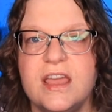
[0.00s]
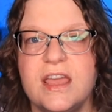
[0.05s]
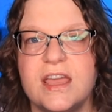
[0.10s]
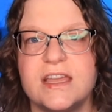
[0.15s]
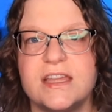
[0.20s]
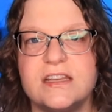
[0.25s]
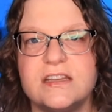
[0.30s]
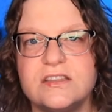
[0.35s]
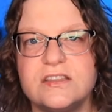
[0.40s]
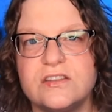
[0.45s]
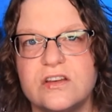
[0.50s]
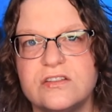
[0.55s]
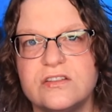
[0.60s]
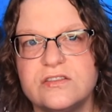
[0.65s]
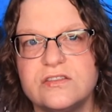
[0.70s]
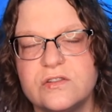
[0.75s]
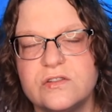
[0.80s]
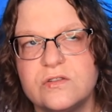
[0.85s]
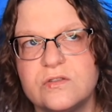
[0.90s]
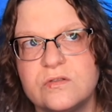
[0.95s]
And it's
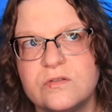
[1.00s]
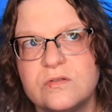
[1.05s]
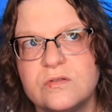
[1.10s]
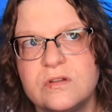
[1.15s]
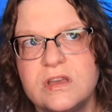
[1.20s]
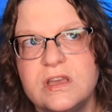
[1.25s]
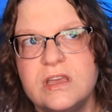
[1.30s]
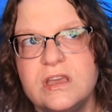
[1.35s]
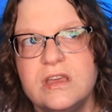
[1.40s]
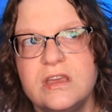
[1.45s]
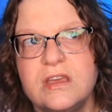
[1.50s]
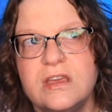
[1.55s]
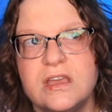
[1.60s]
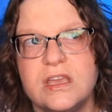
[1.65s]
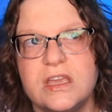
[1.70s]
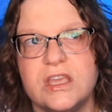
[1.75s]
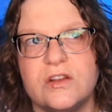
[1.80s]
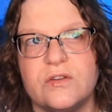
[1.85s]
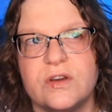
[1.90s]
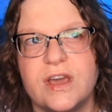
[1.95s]
also,
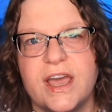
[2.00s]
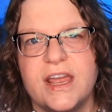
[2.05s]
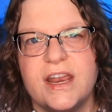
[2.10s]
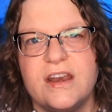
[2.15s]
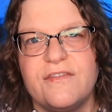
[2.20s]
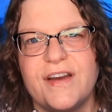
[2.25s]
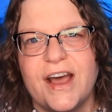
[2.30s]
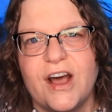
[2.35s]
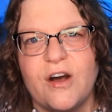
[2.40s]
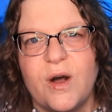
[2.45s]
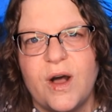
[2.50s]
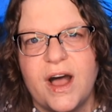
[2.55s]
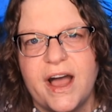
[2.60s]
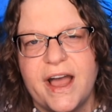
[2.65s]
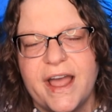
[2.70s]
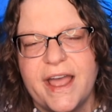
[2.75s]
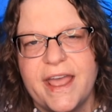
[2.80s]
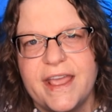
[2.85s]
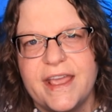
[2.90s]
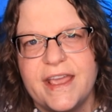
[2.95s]
you know, kind of how
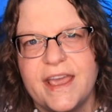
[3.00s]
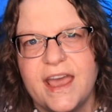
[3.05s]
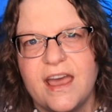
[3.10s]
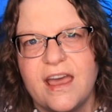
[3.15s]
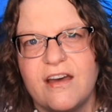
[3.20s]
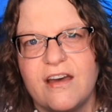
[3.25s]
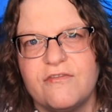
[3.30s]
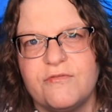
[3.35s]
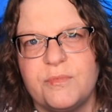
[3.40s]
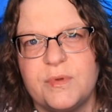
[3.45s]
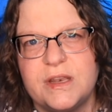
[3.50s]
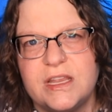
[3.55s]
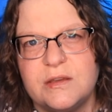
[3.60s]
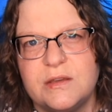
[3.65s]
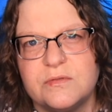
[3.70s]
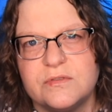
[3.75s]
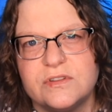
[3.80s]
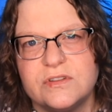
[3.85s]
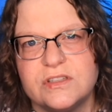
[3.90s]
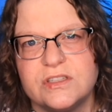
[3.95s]
I have been
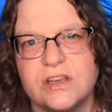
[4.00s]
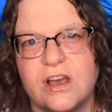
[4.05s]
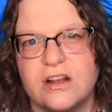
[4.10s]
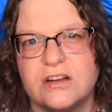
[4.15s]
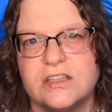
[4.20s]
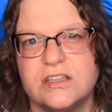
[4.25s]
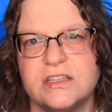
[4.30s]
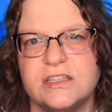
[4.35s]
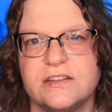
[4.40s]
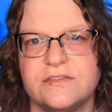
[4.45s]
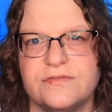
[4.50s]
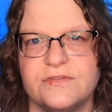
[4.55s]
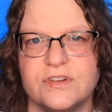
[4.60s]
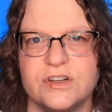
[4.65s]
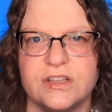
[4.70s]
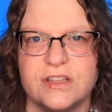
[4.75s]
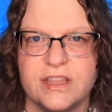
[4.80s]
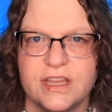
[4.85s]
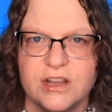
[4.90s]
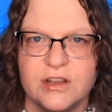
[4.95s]
able to talk to
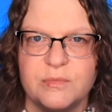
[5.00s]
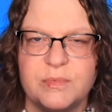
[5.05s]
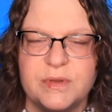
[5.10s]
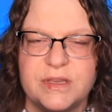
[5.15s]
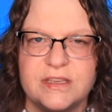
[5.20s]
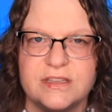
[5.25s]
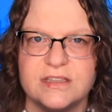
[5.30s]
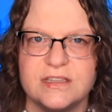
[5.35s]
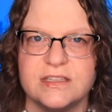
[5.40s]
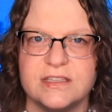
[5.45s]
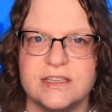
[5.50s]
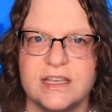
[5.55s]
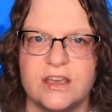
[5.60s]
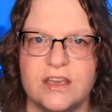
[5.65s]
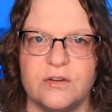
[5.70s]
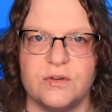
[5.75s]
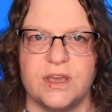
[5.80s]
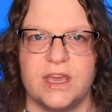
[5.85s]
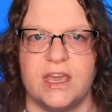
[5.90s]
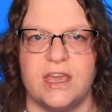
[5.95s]
different therapies and say,
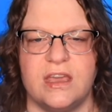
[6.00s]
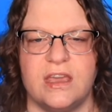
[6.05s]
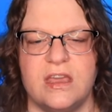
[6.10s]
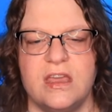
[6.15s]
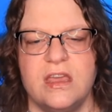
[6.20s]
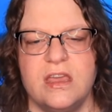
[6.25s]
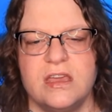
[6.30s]
okay,